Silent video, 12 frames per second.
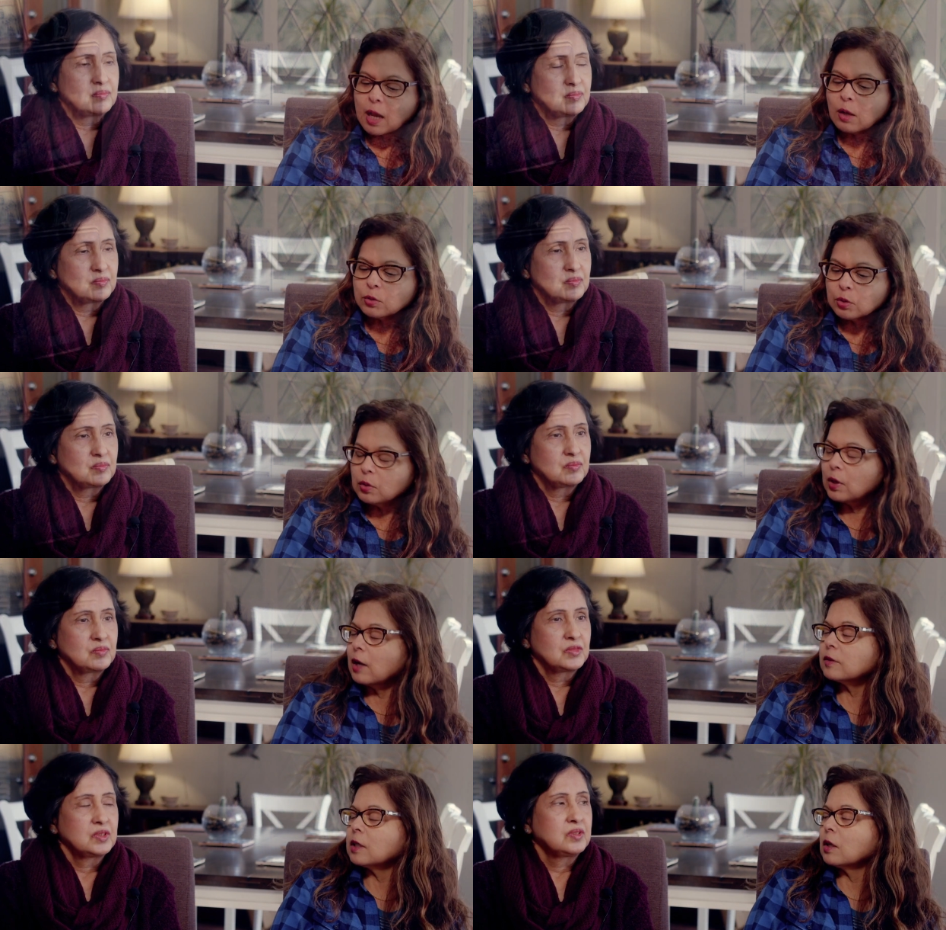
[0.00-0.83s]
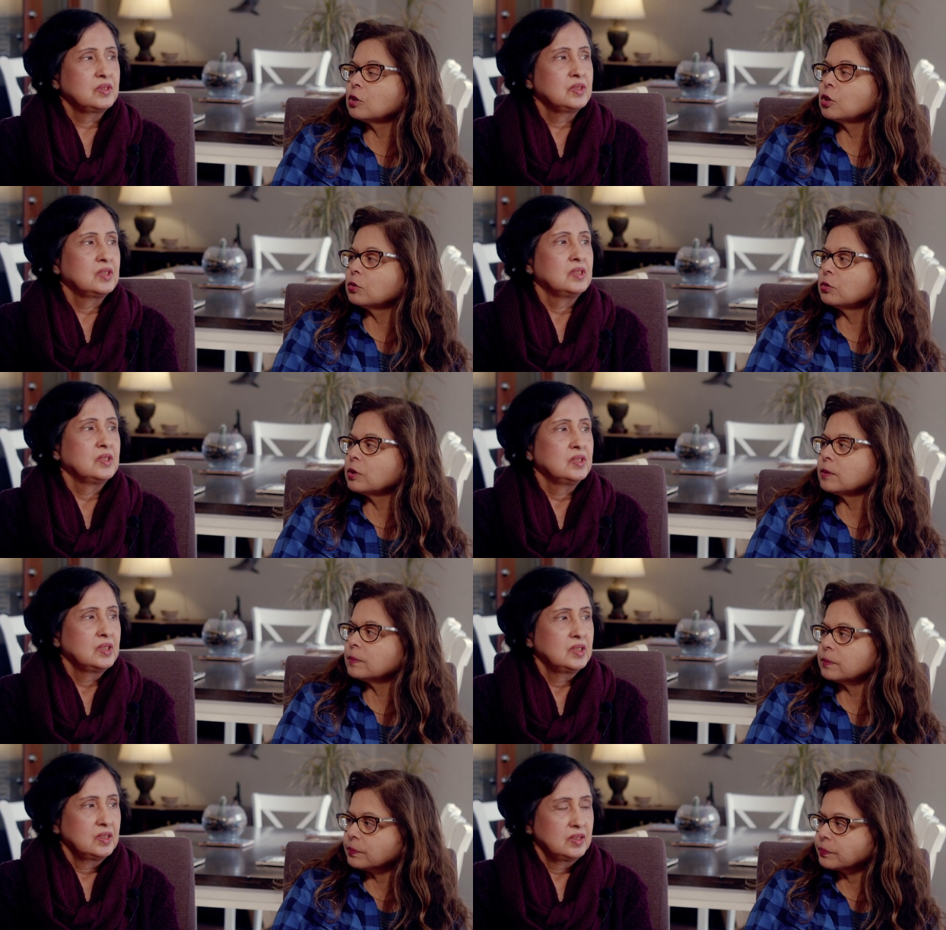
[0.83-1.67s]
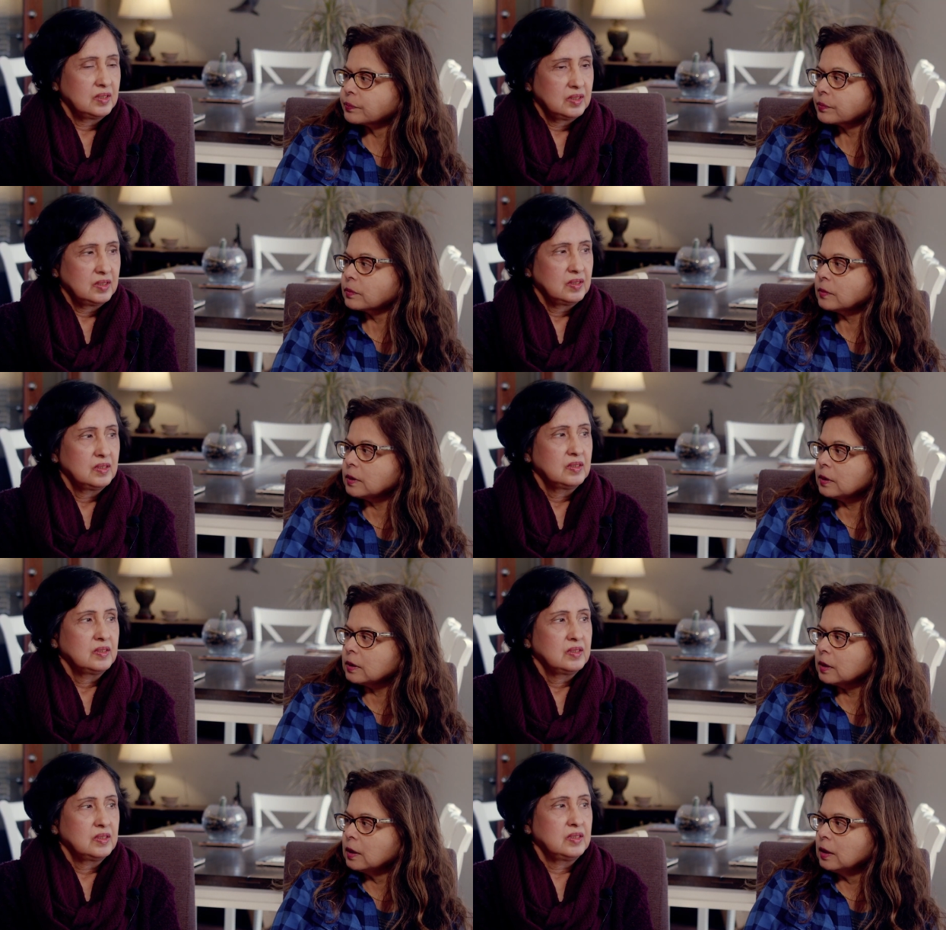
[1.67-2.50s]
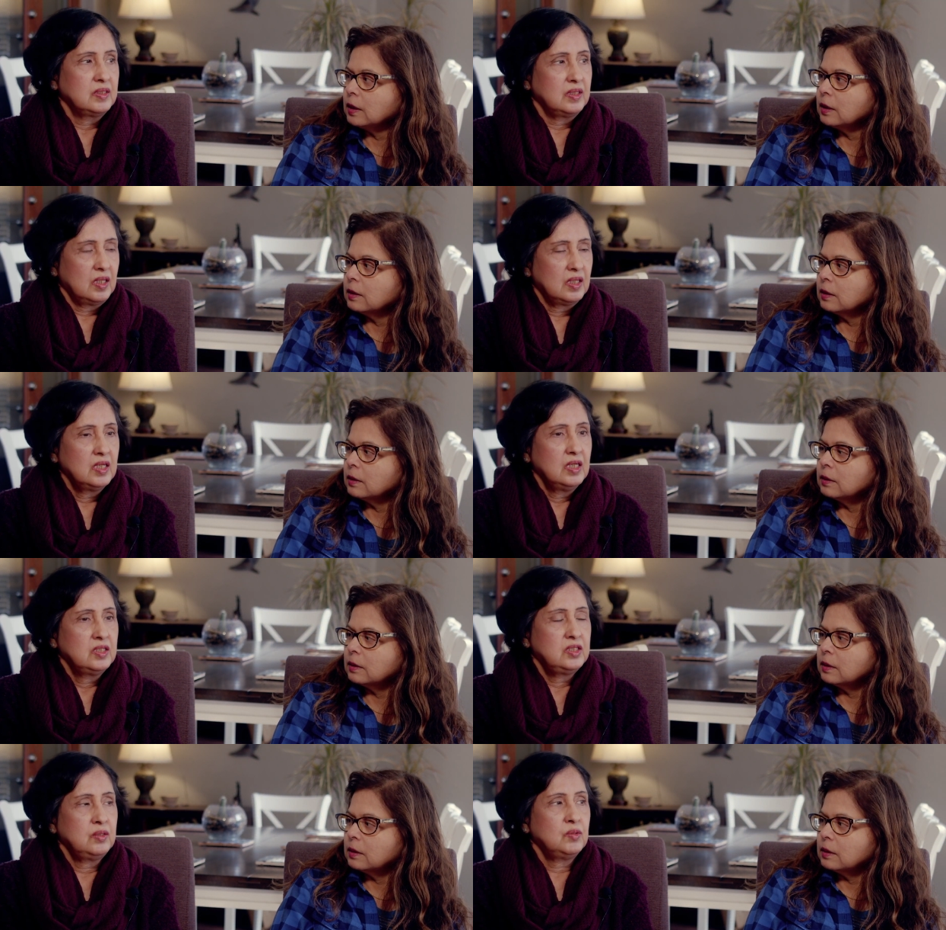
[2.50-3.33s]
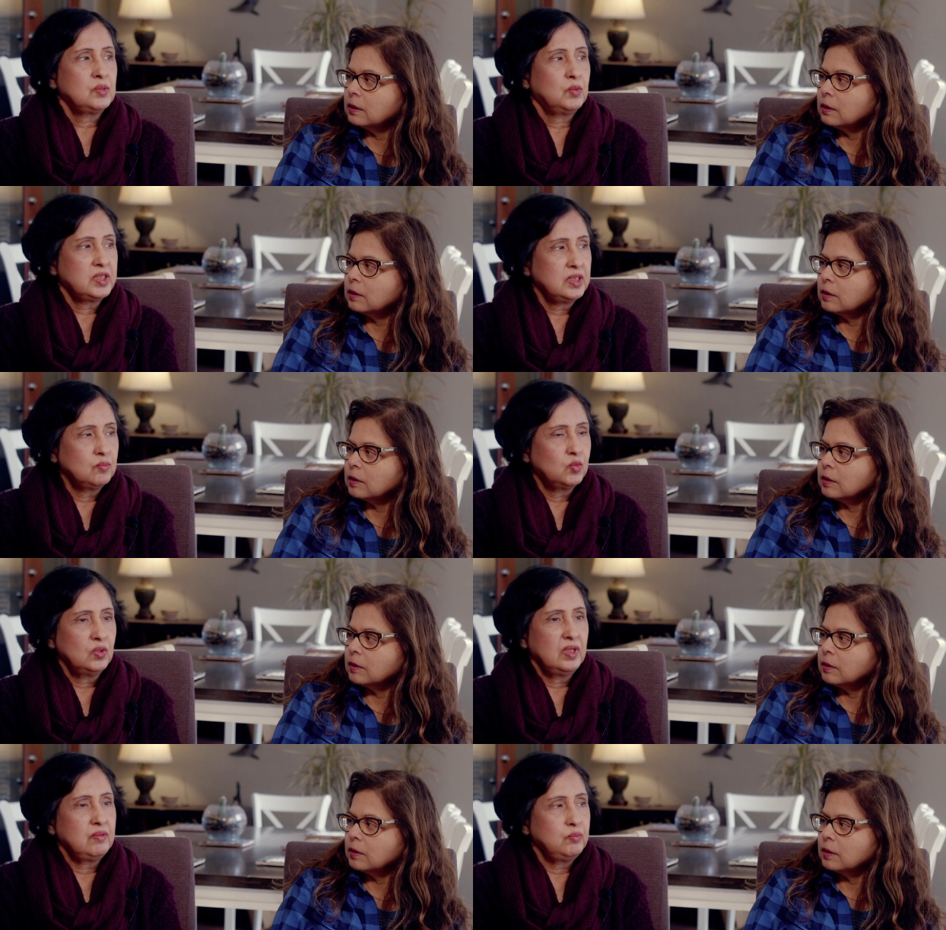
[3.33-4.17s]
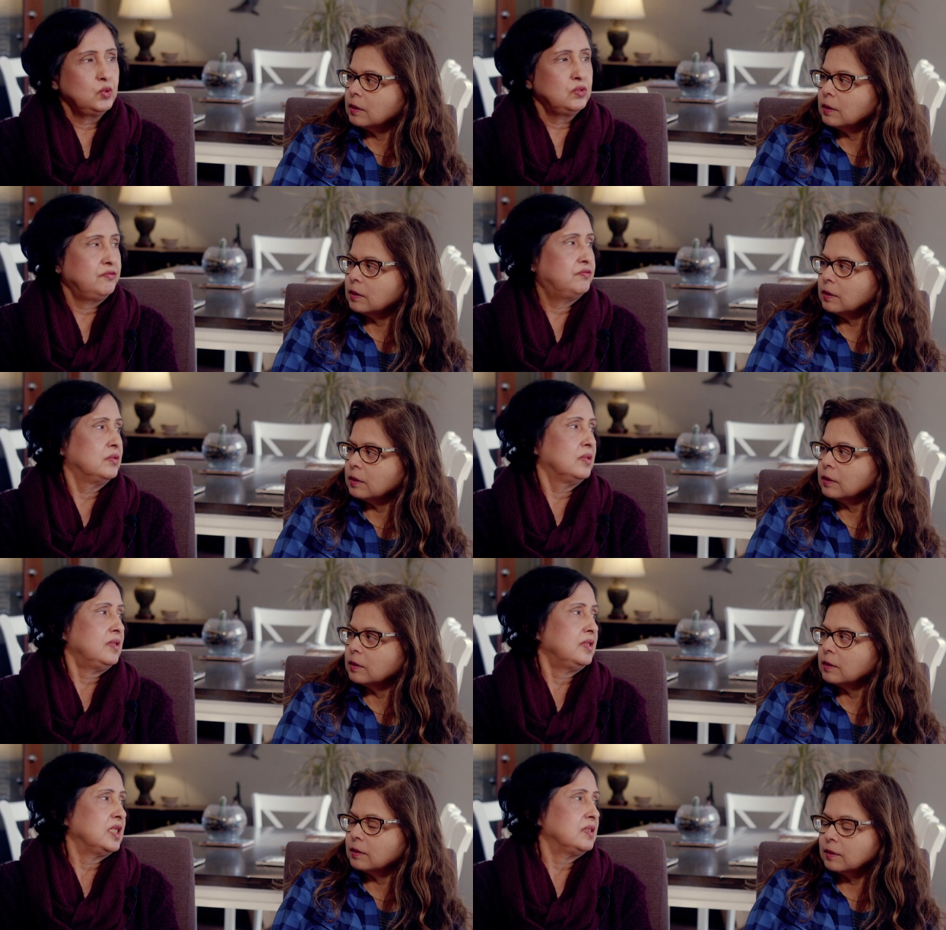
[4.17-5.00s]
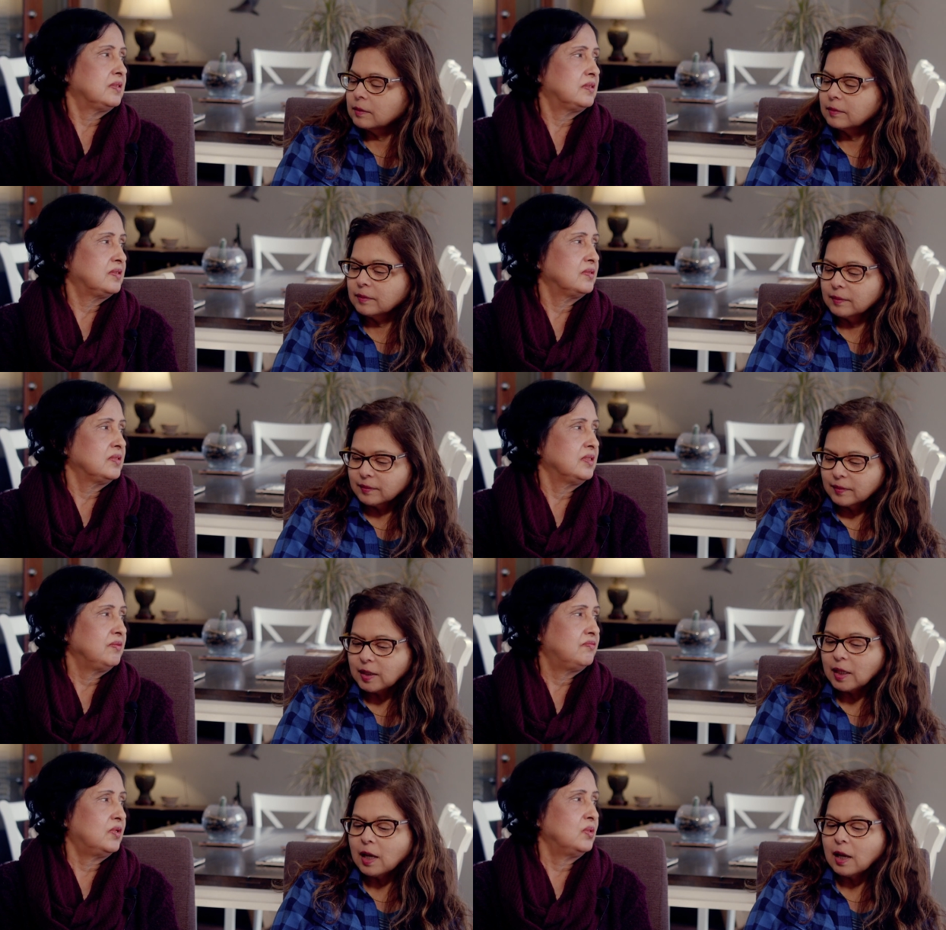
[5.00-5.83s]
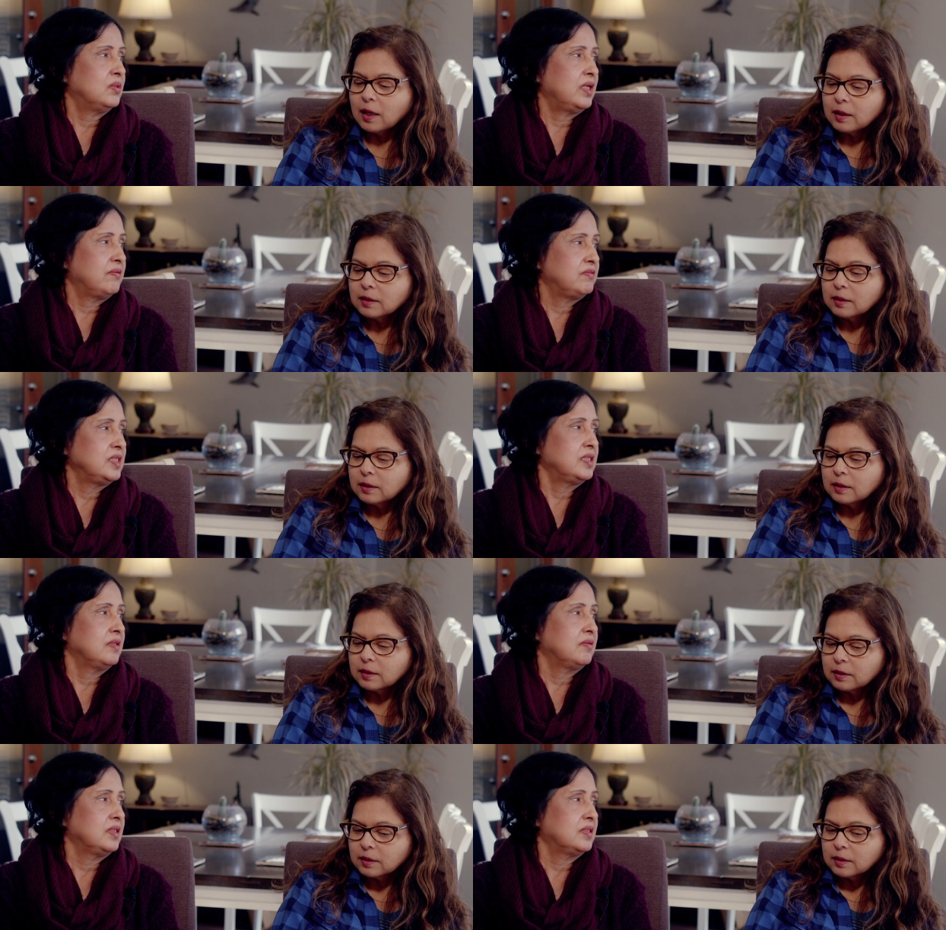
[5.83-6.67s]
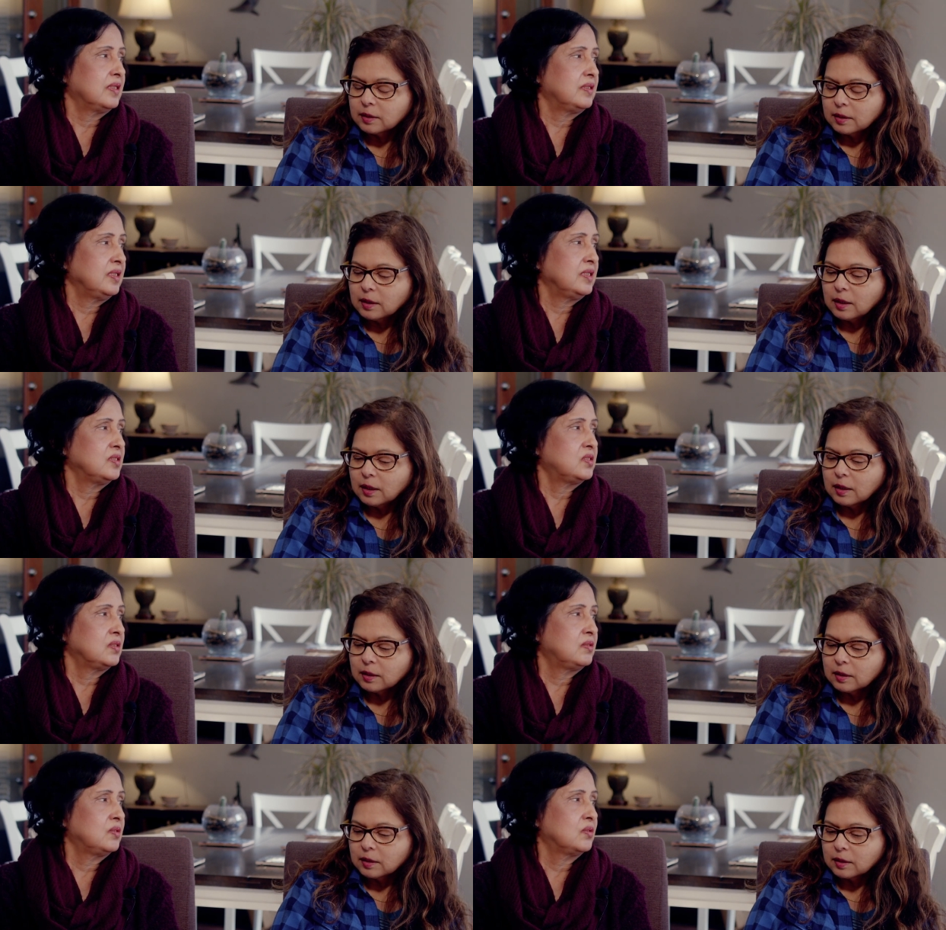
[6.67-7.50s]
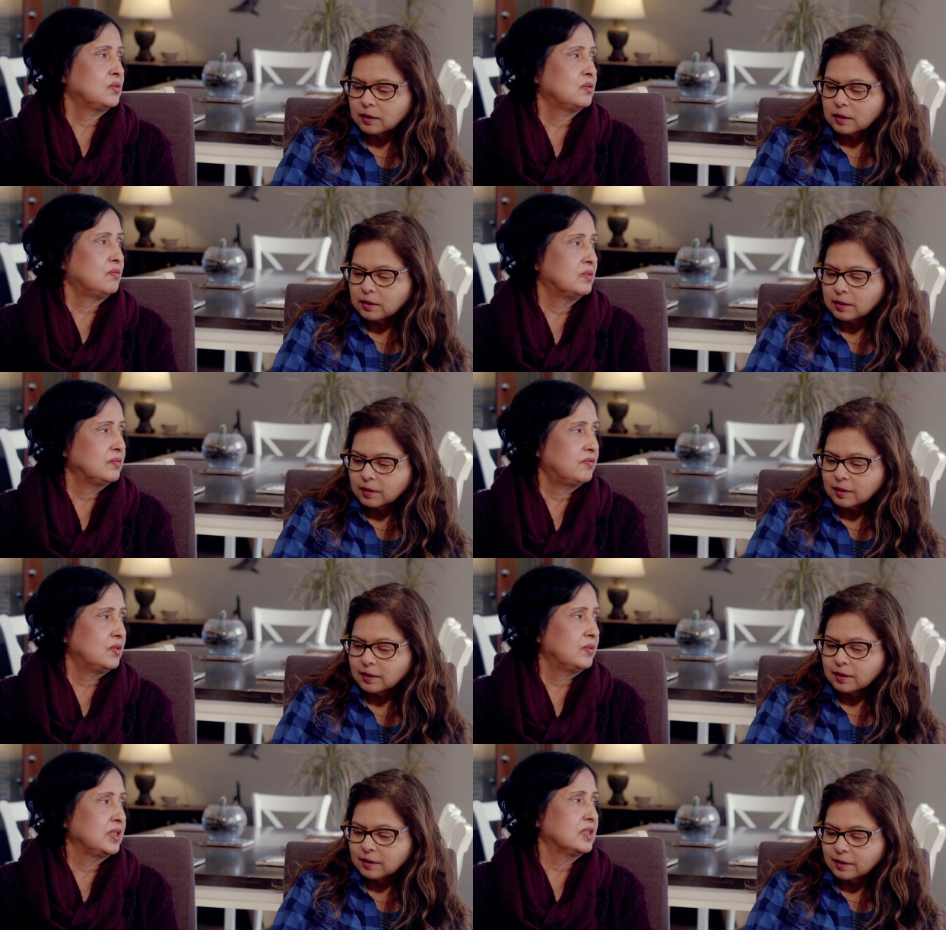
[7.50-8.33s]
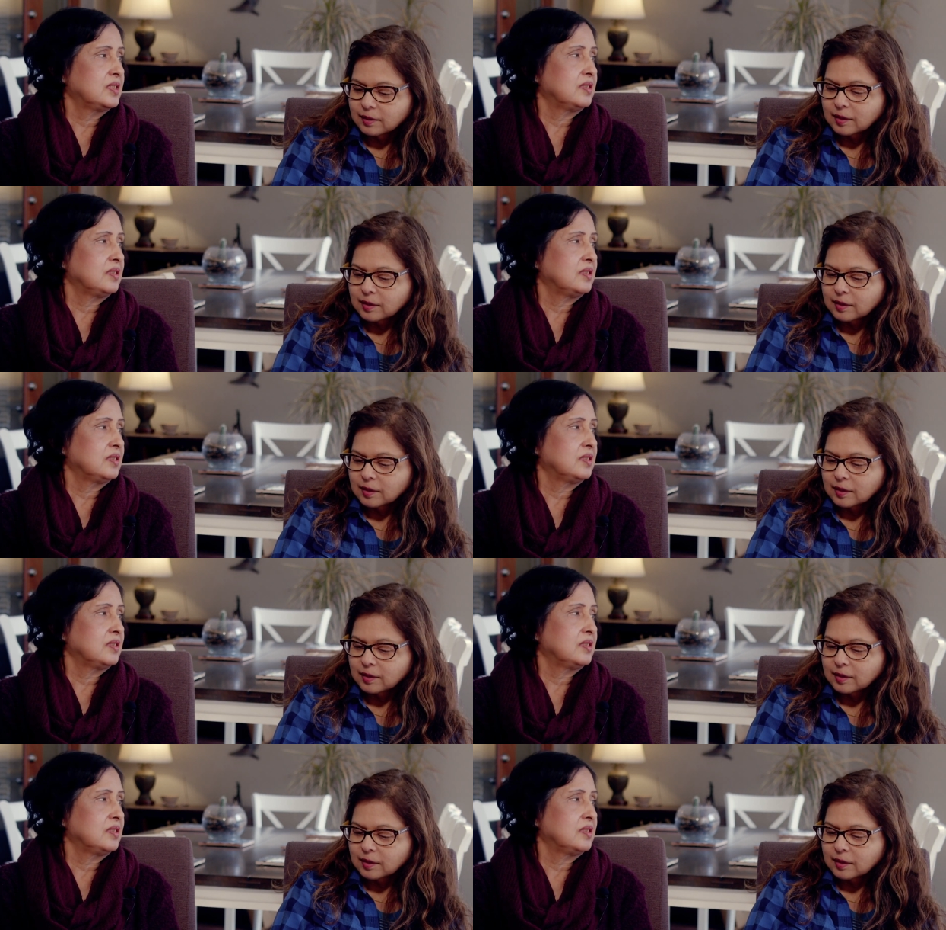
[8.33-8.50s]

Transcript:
Speaker 1: how to look after our children.
Speaker 2: Yeah, she was watching Bold and Beautiful, right? Mm, so they yeah. followed every series. I think yeah. the children also was following the